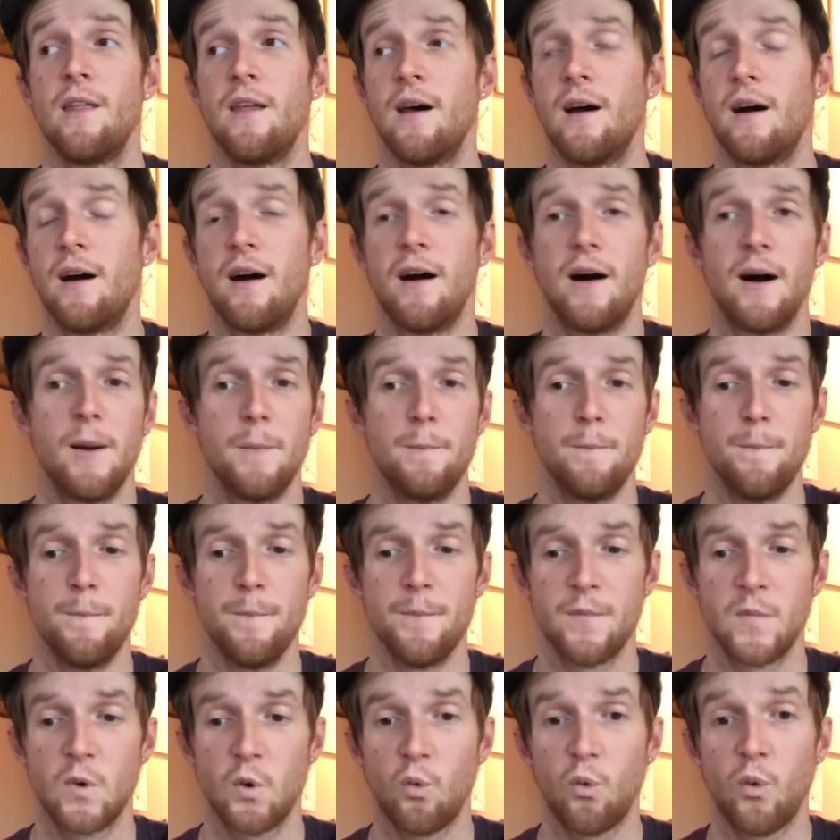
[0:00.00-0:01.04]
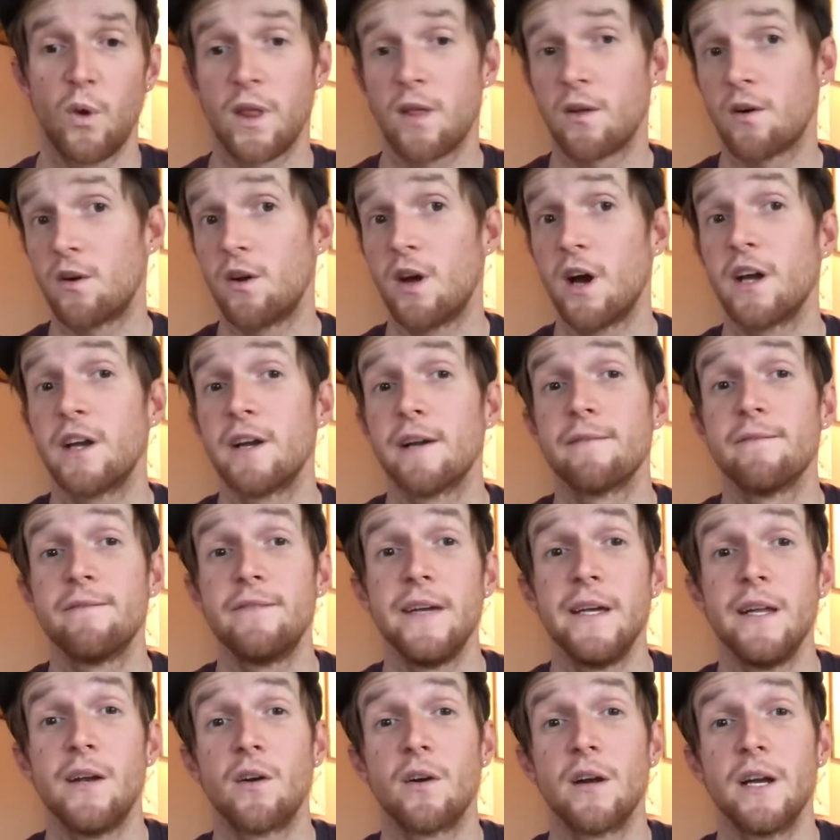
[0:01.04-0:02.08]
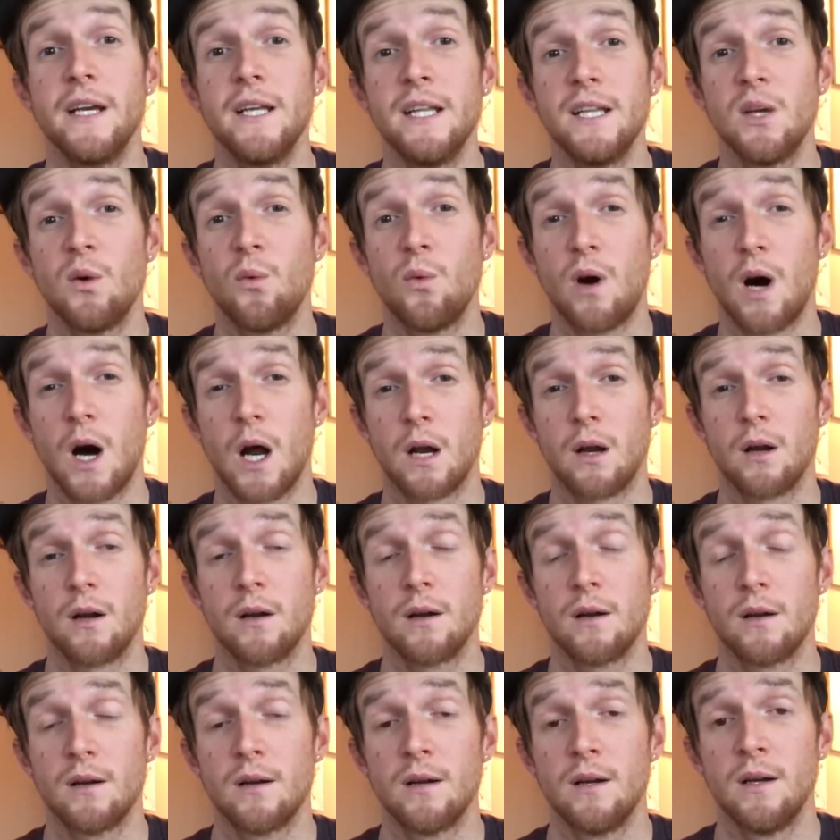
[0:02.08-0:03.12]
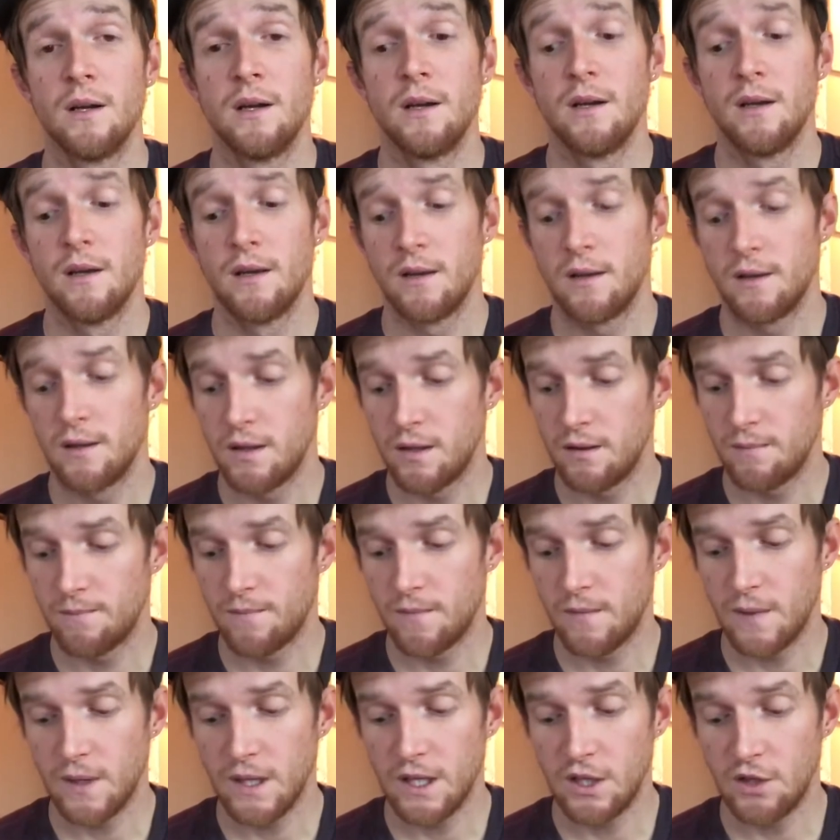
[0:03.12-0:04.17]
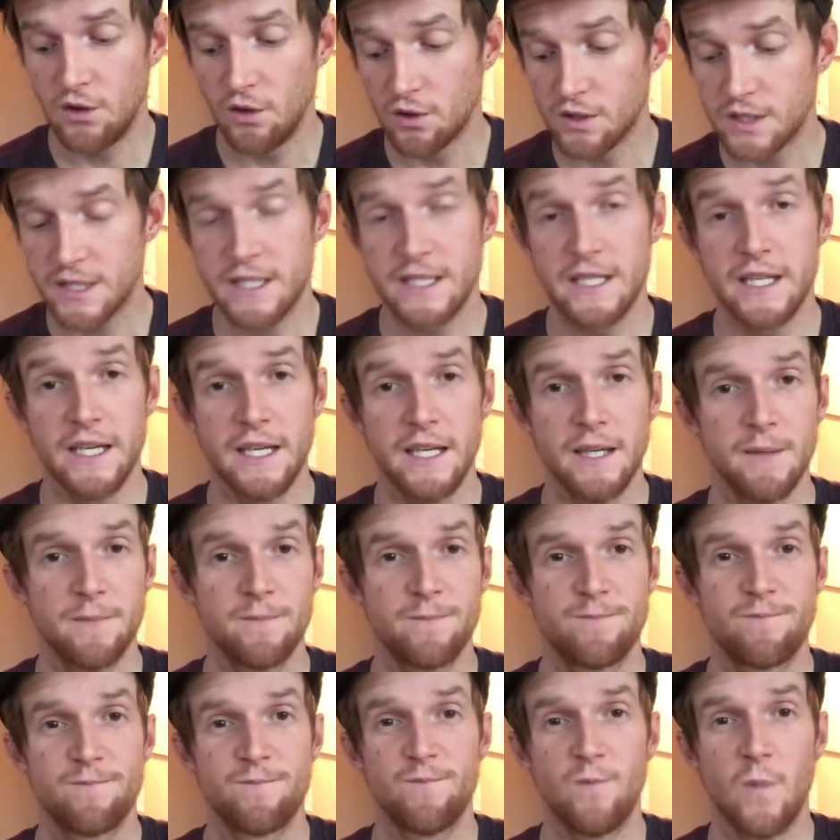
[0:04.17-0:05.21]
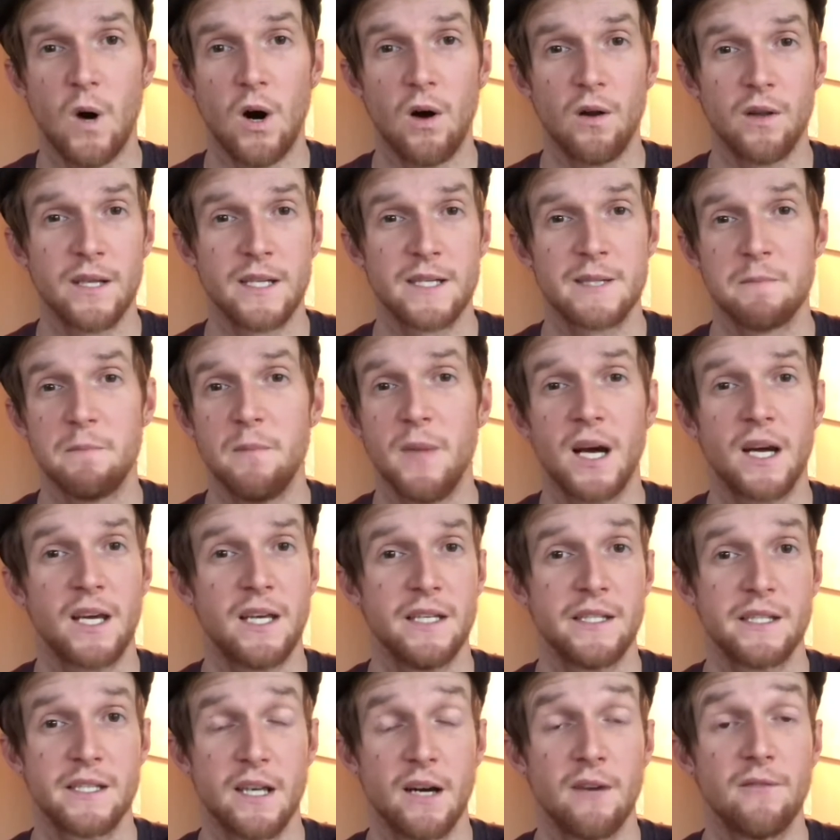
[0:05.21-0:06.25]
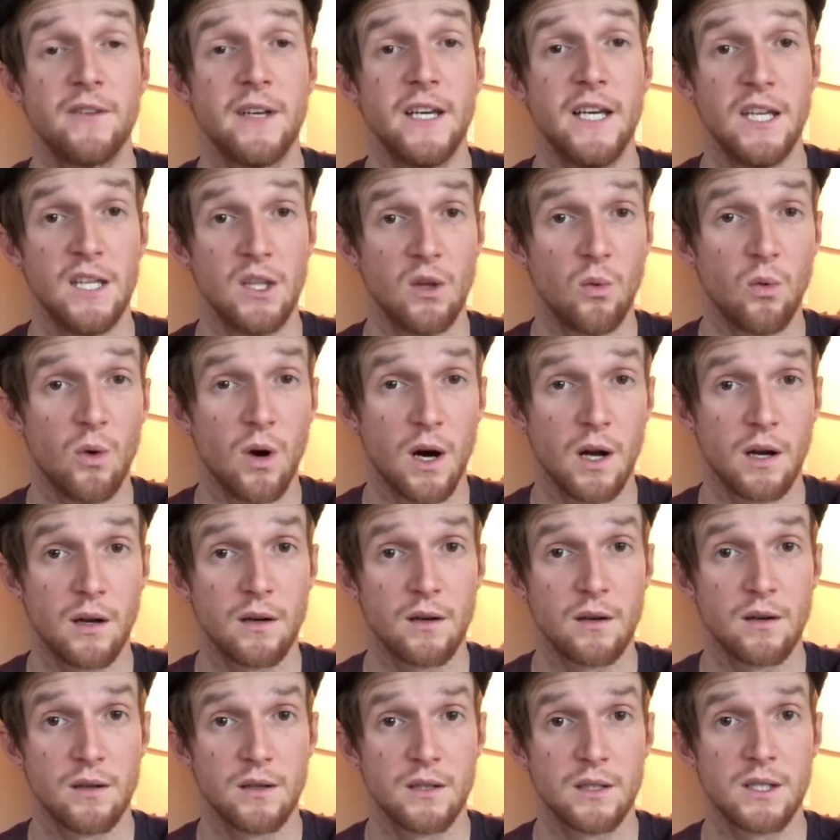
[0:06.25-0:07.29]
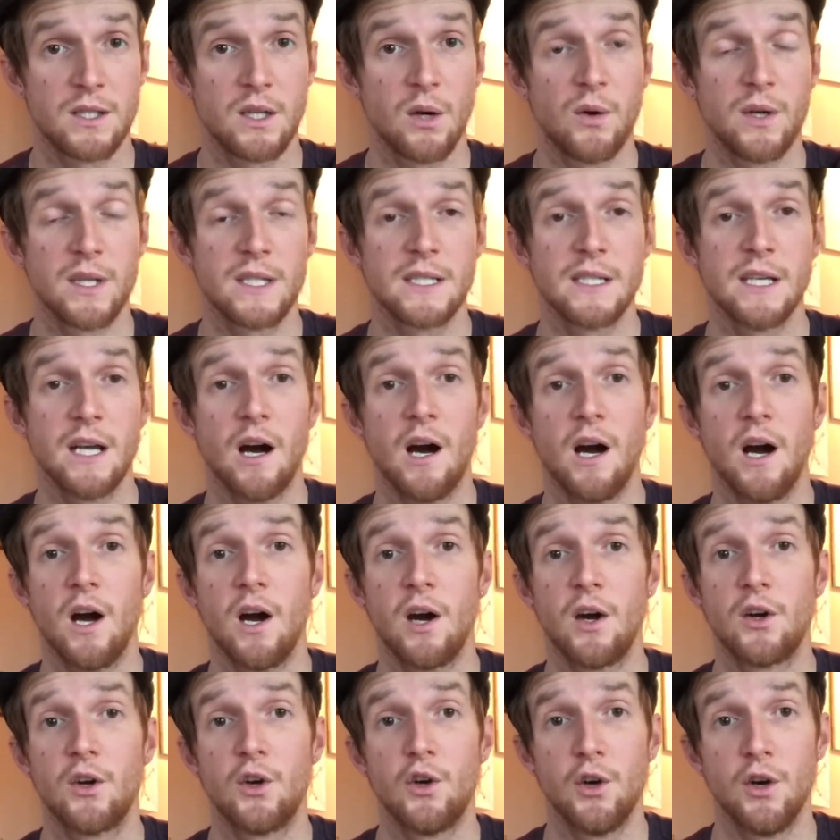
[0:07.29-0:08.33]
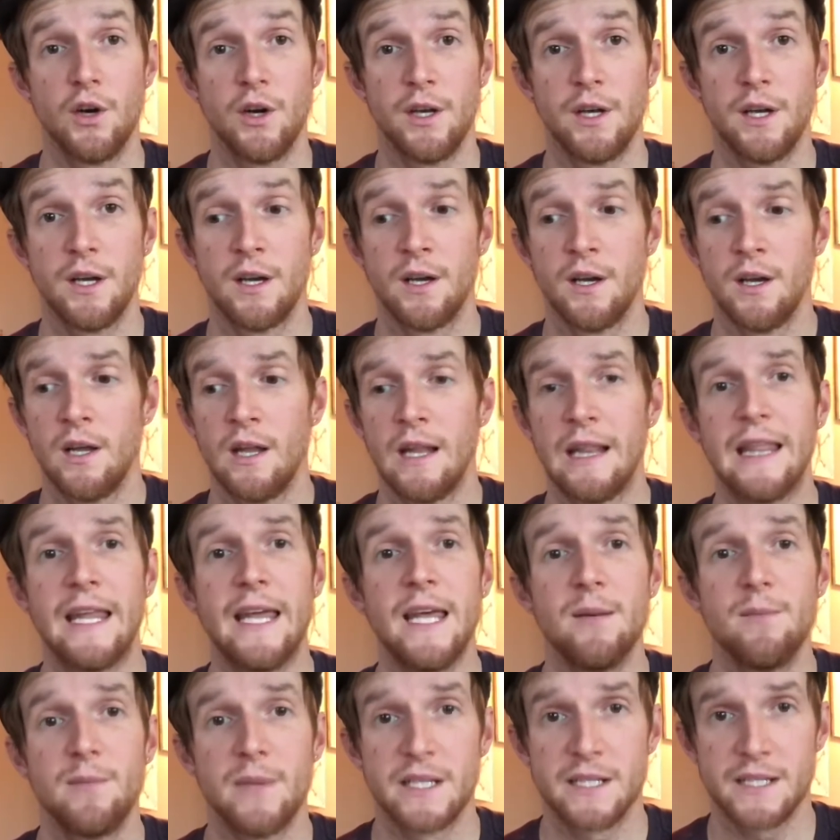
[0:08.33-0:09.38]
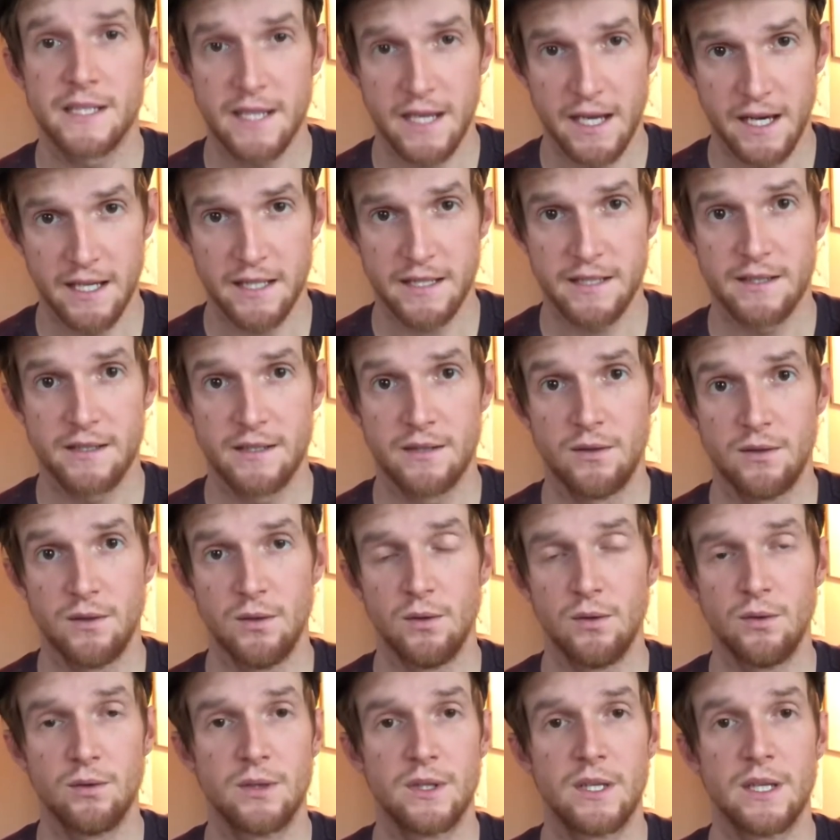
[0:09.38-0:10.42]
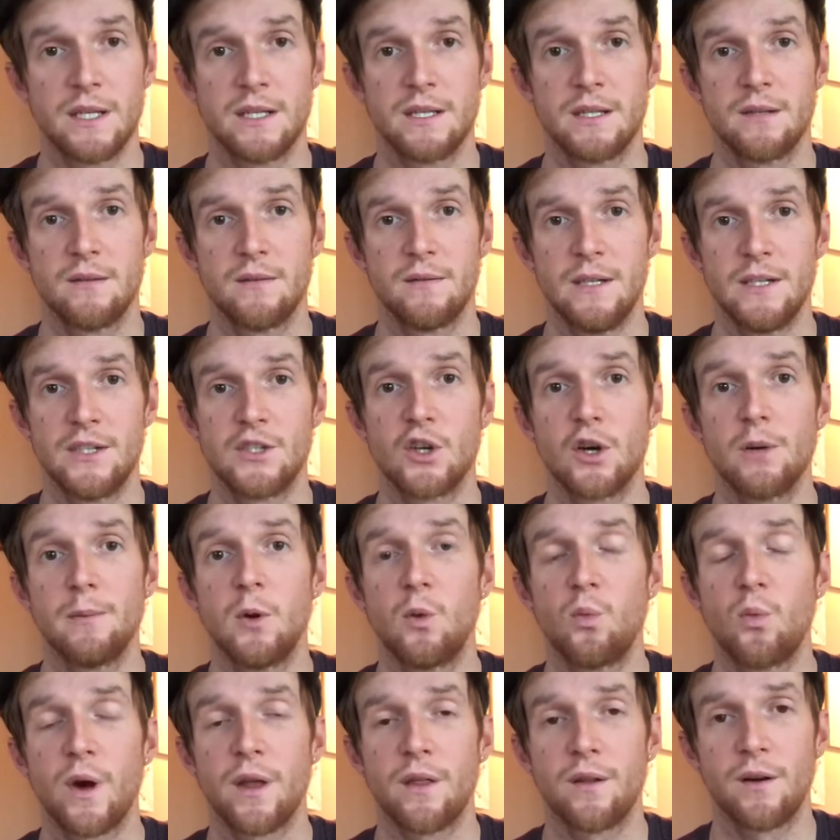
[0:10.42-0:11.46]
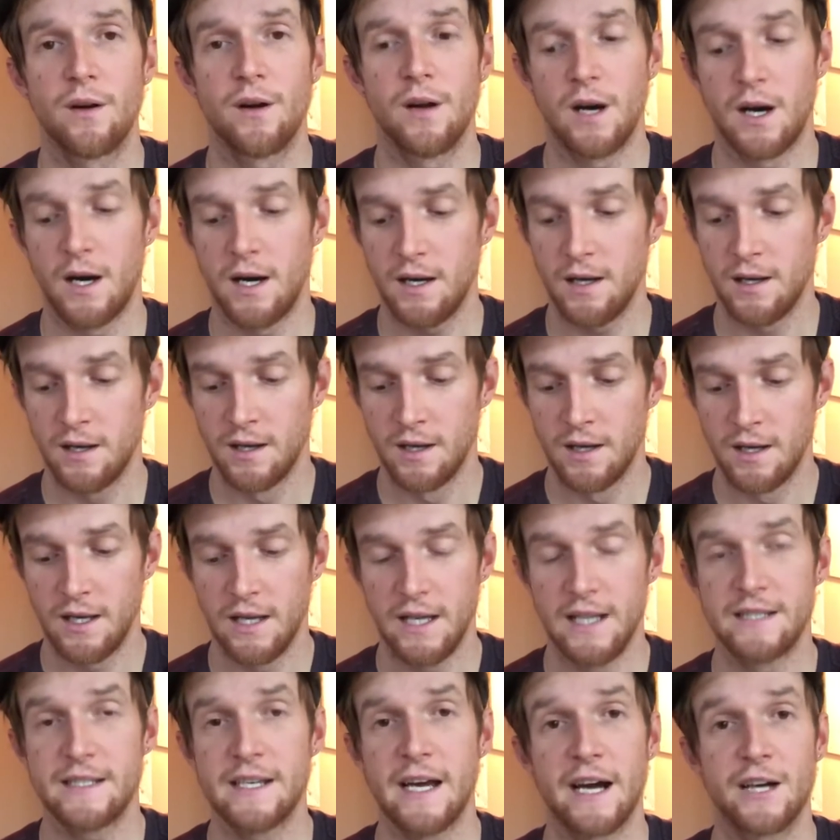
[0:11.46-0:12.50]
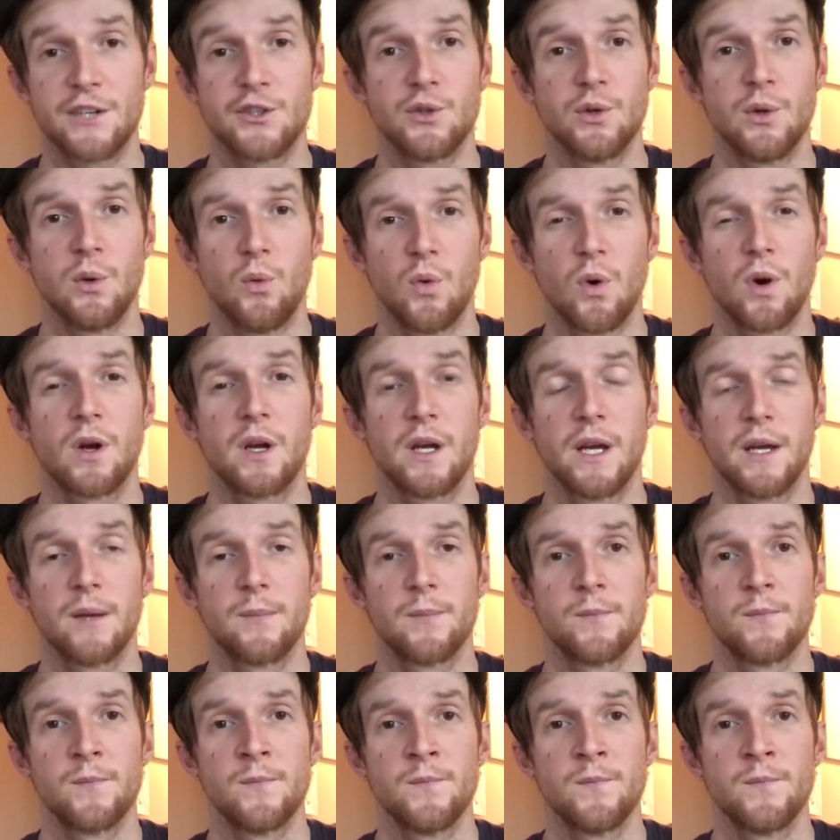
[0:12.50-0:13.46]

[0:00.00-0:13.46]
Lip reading: whether or not your feet are in the water, you'll see all this mucky stuff in the water. So it's not a good litmus test to determine whether or not it's actually working.